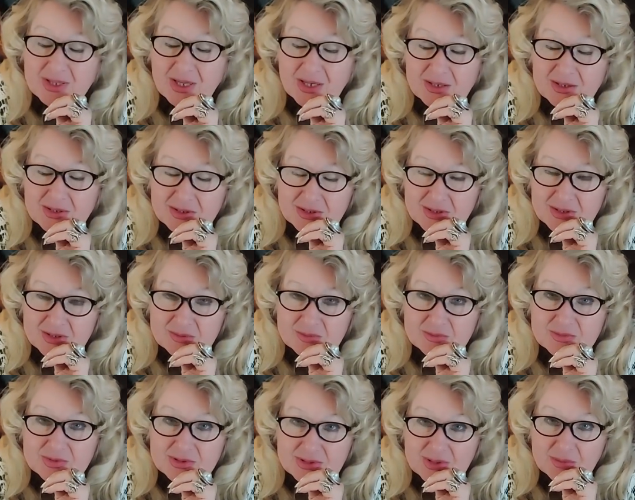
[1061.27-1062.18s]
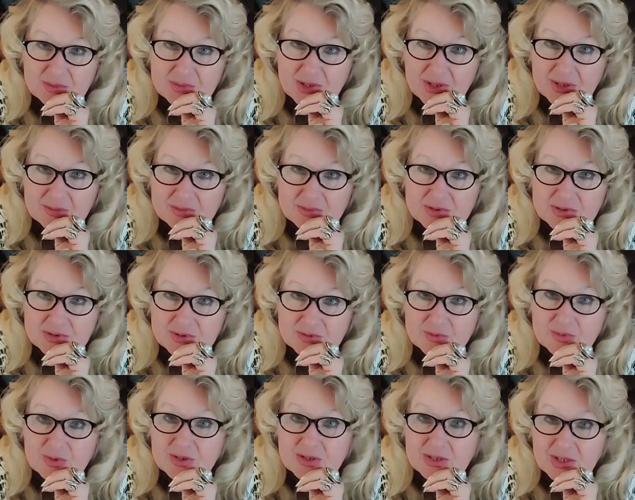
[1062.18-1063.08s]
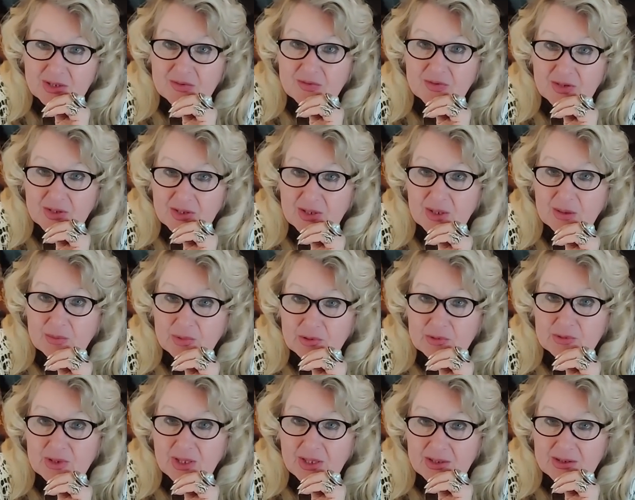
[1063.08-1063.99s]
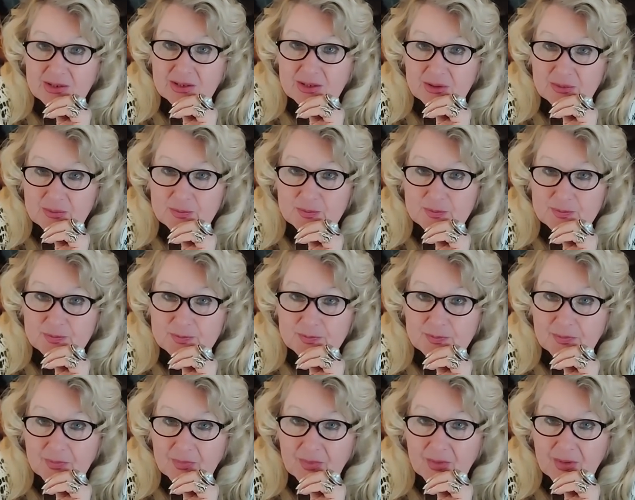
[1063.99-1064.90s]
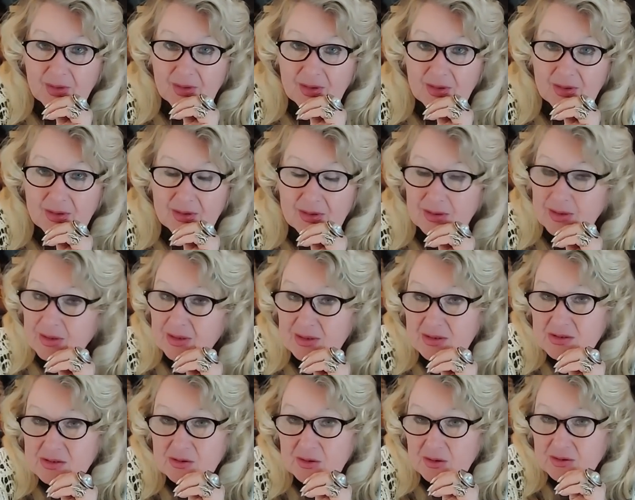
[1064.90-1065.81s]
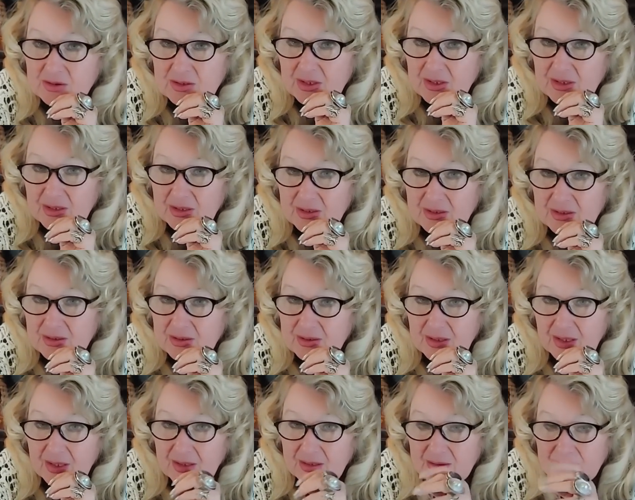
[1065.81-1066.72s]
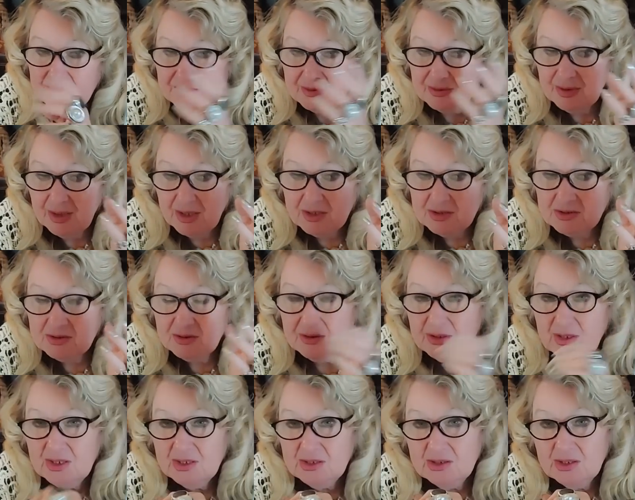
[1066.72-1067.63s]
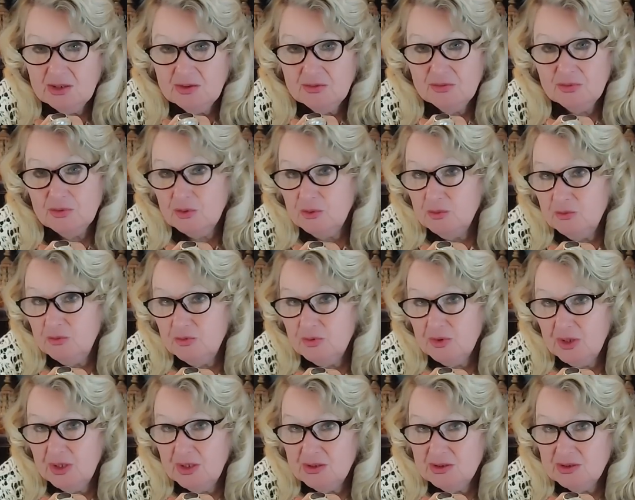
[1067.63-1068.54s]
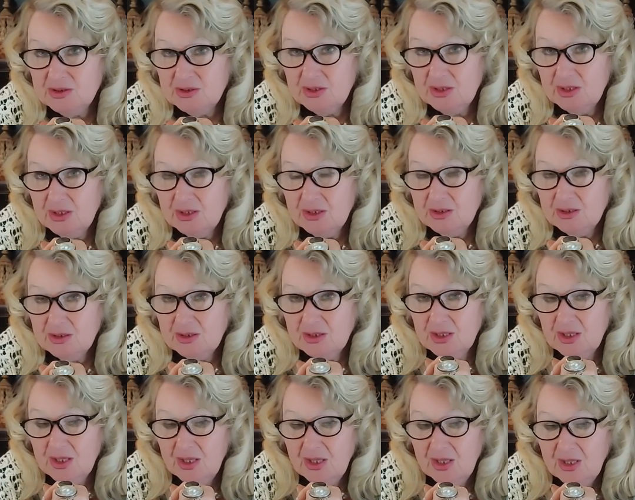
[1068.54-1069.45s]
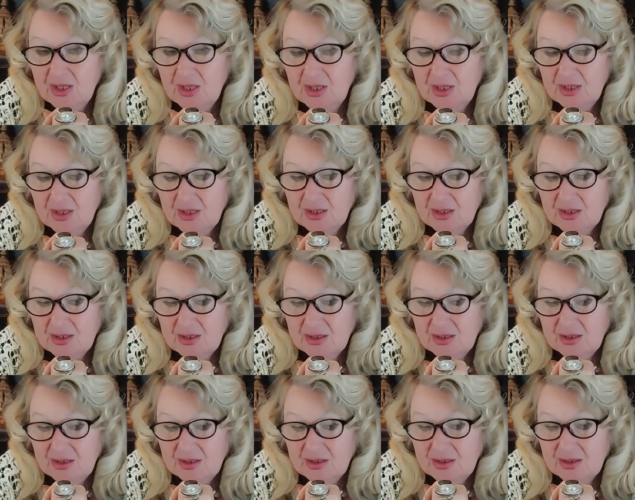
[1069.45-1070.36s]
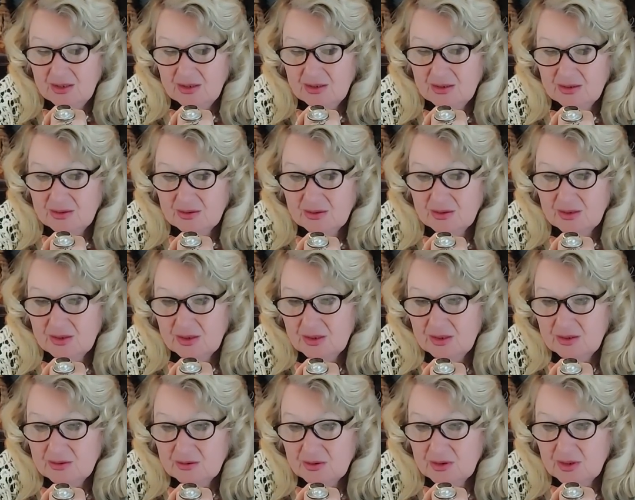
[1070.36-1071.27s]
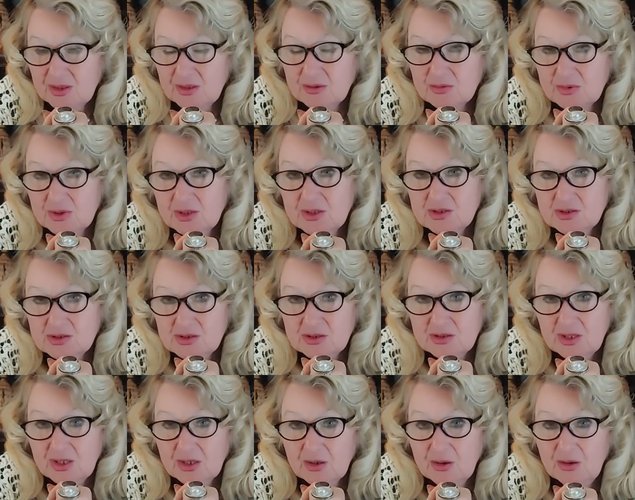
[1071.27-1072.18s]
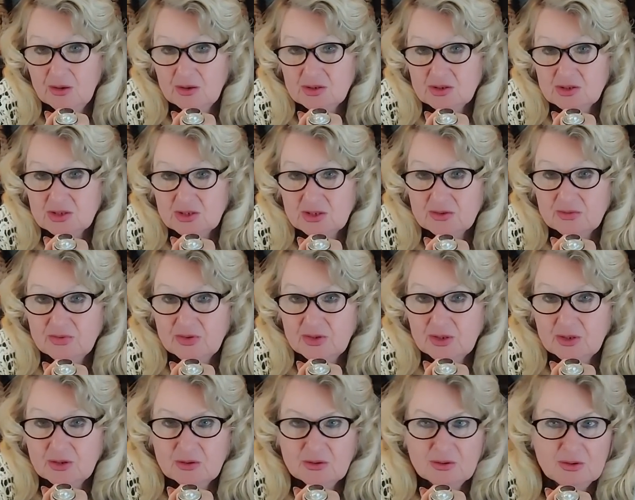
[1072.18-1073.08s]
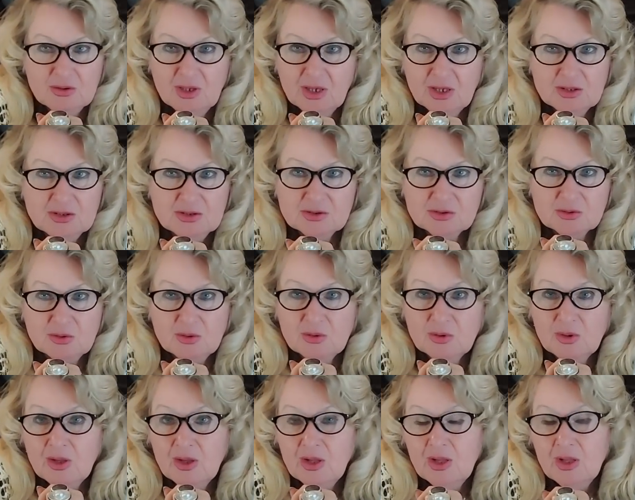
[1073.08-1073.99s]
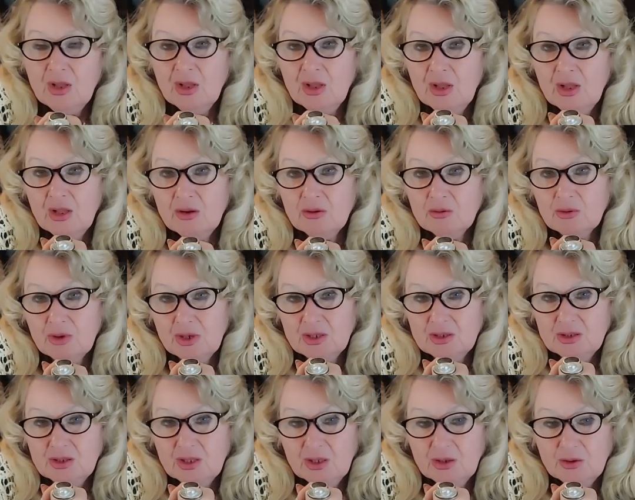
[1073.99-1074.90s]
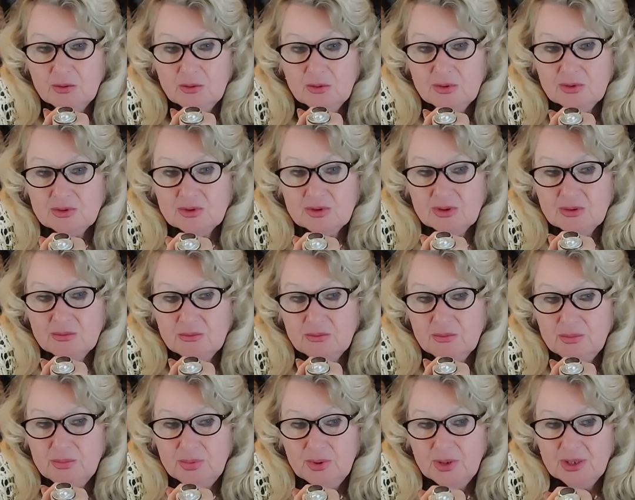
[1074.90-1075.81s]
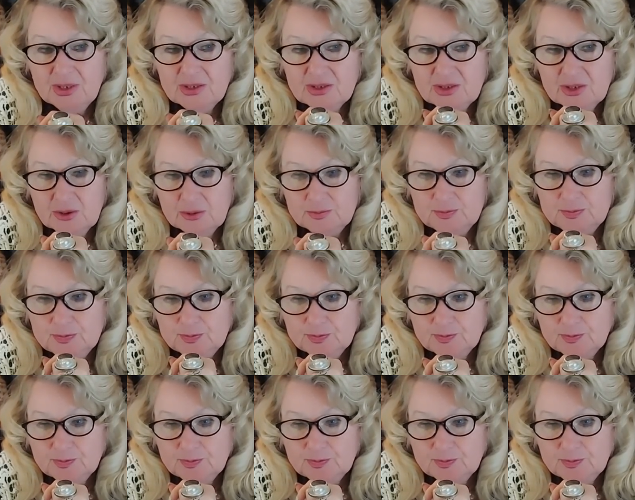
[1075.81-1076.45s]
telling him sometimes what they think about daddy. He is not isolated from friends and uh, he is in the college, I think, or high school right now. But